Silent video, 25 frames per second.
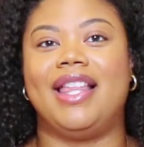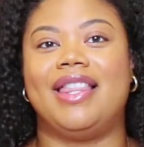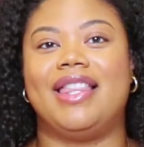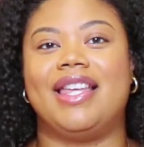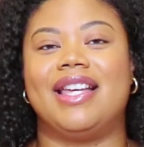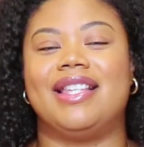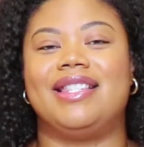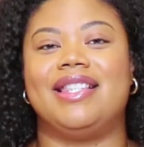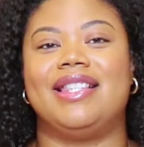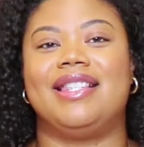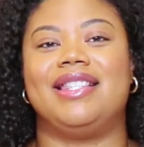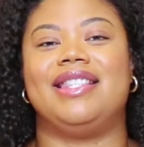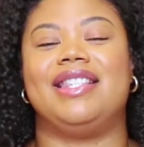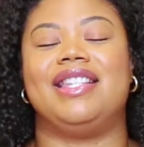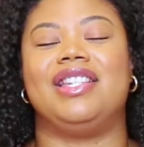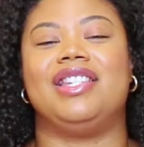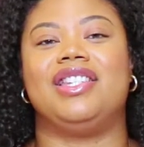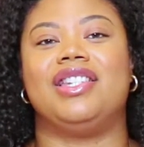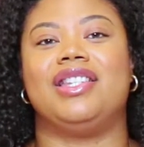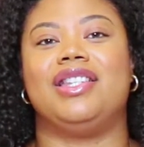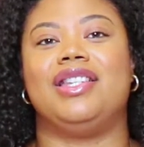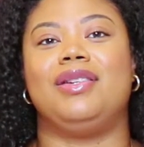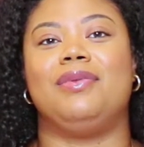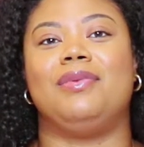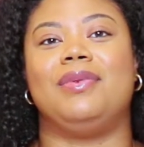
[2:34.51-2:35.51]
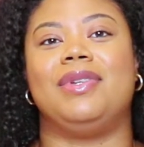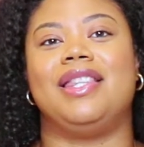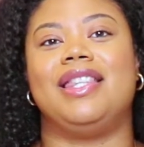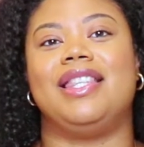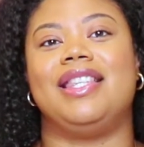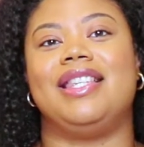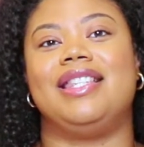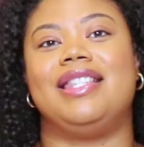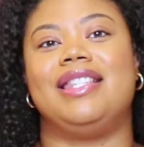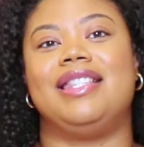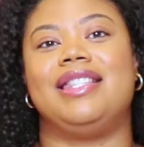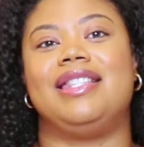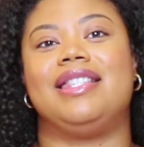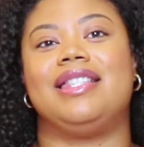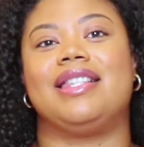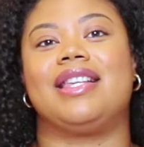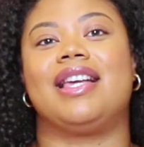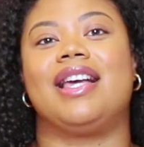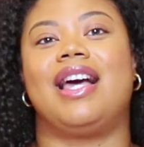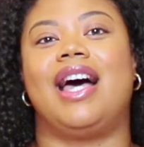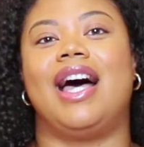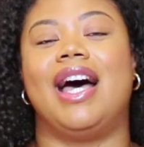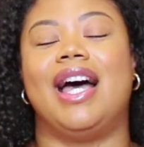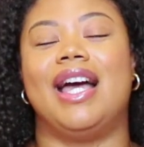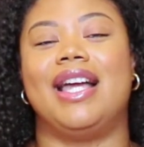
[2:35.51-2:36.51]
And that's essentially what this
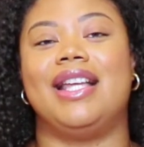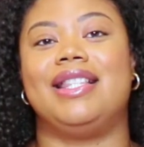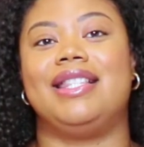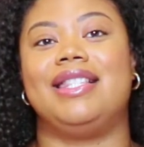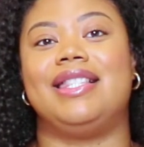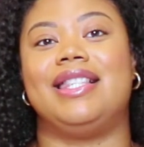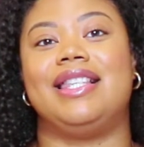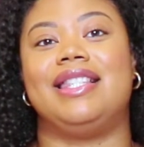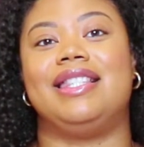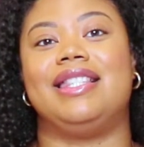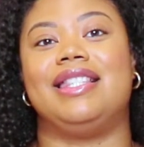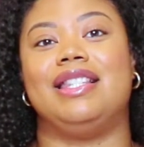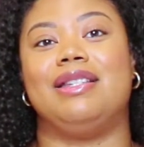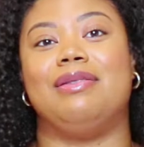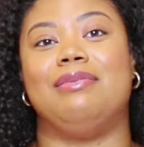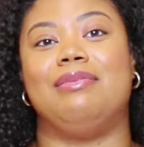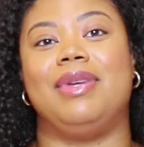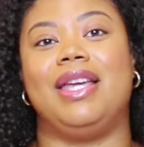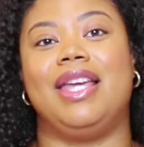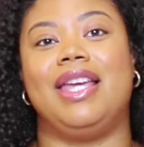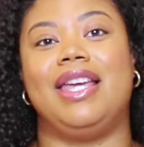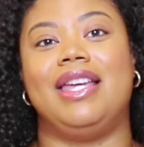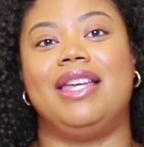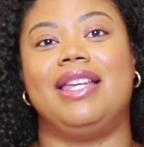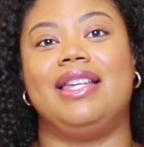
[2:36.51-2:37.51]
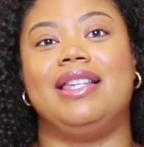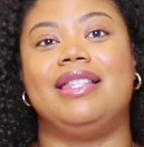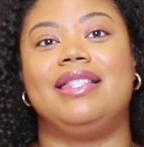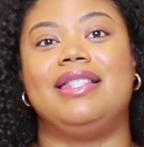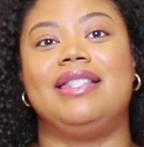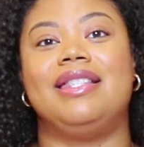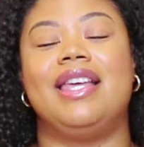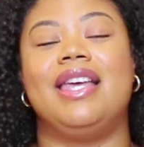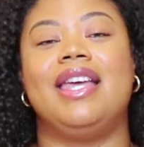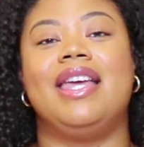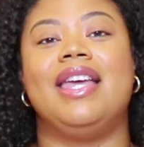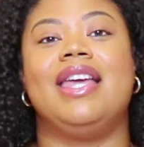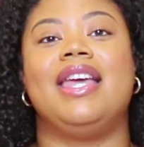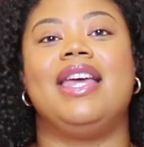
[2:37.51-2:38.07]
Kiinde system is,